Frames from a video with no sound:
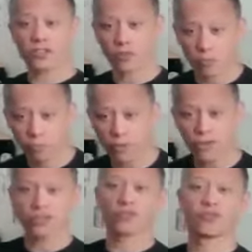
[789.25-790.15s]
So we're
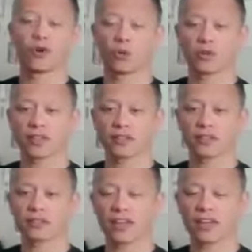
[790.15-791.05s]
pushing forward like
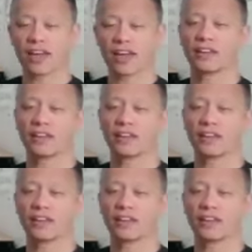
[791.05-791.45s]
this, i.e.